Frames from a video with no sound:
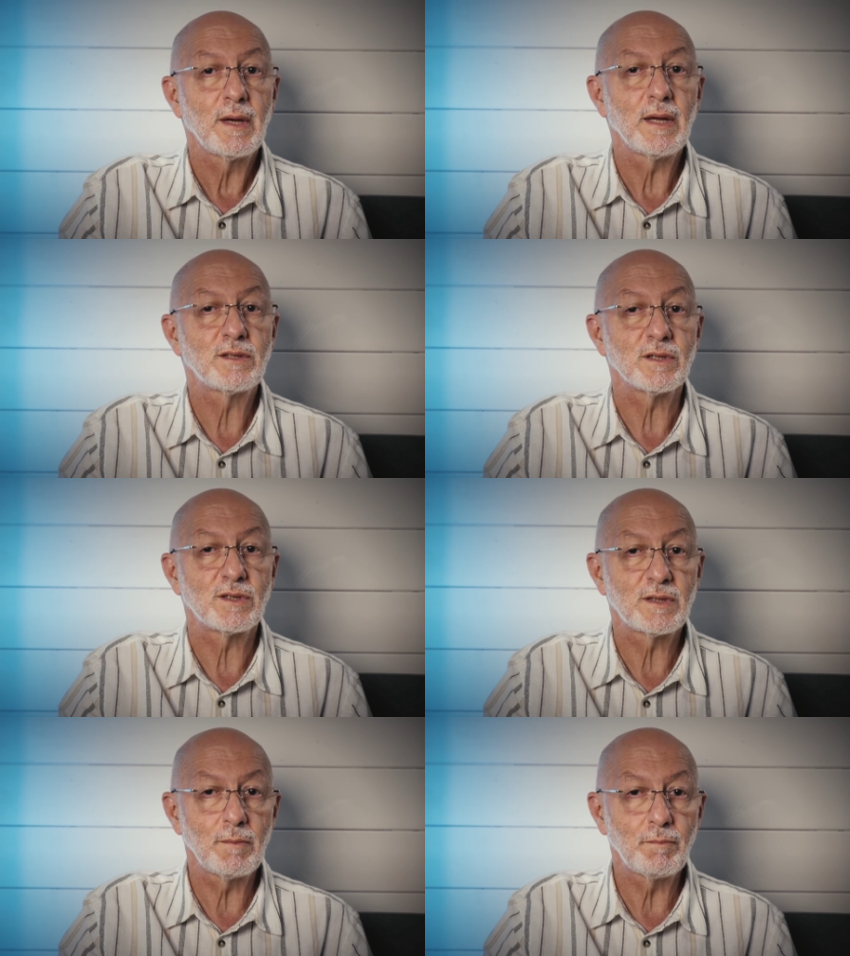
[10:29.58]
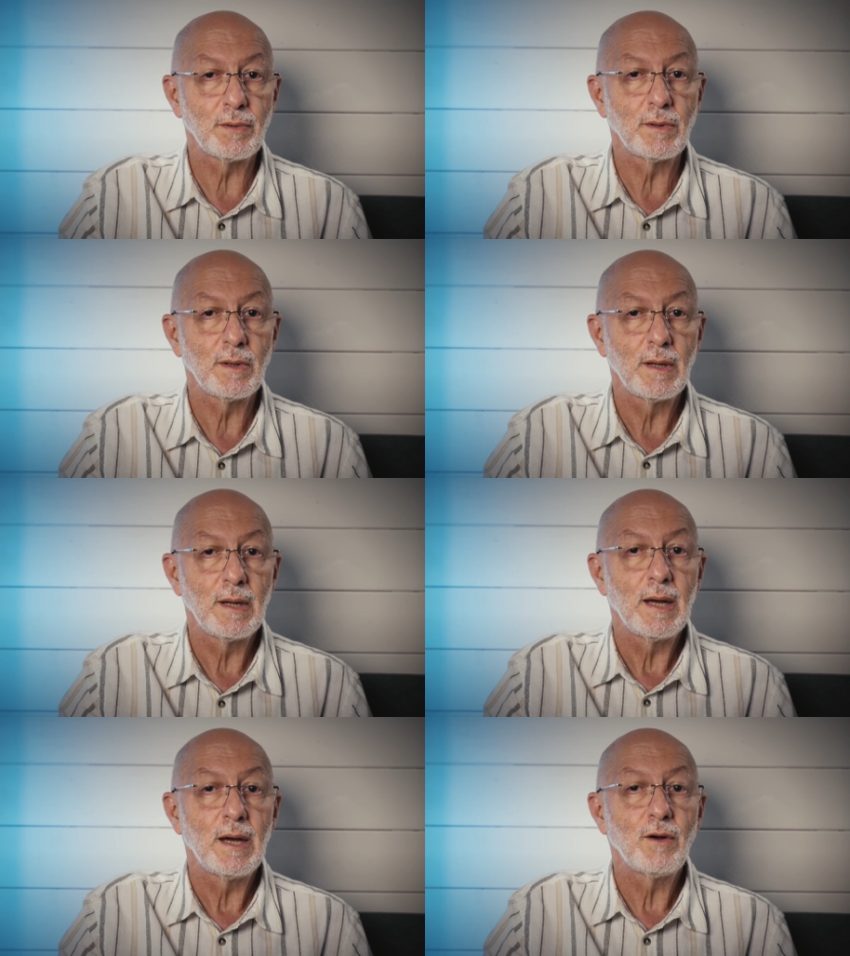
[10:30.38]
It's a simple,
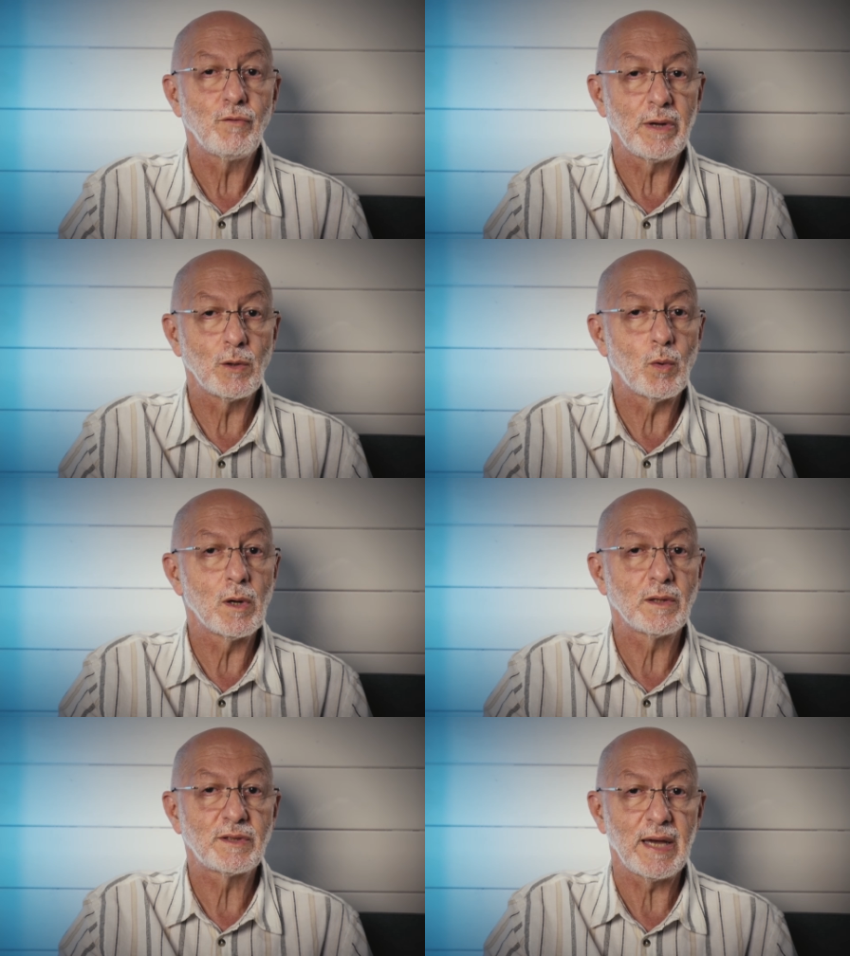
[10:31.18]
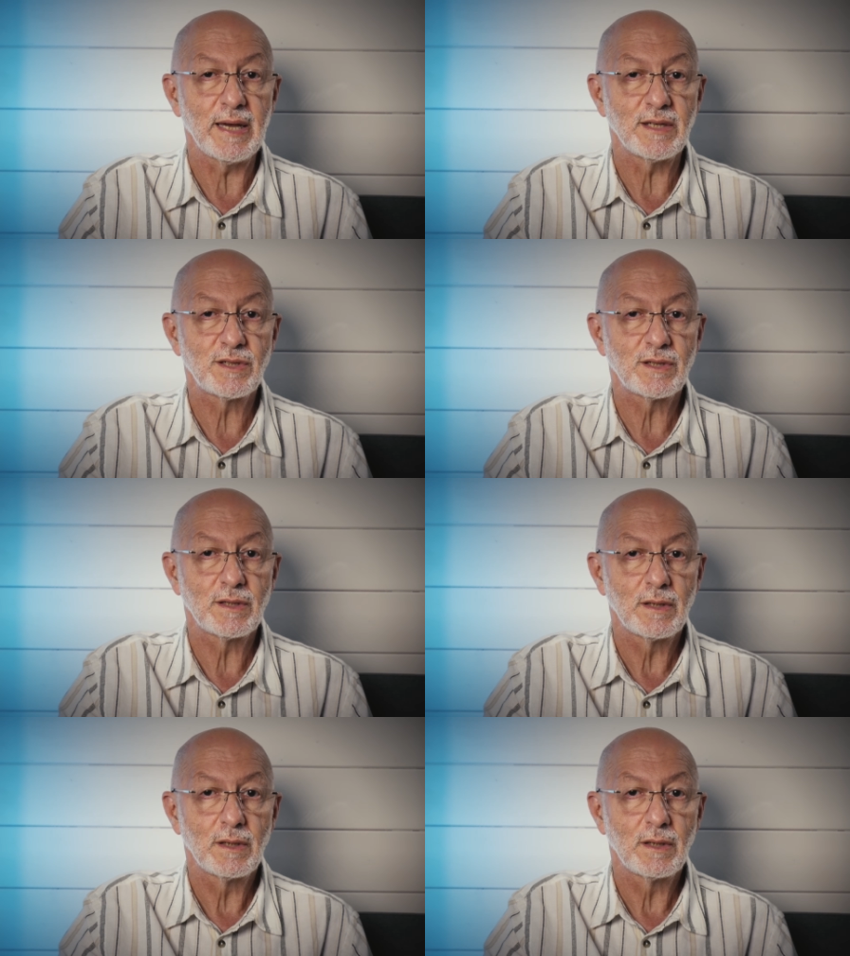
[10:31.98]
real-world test.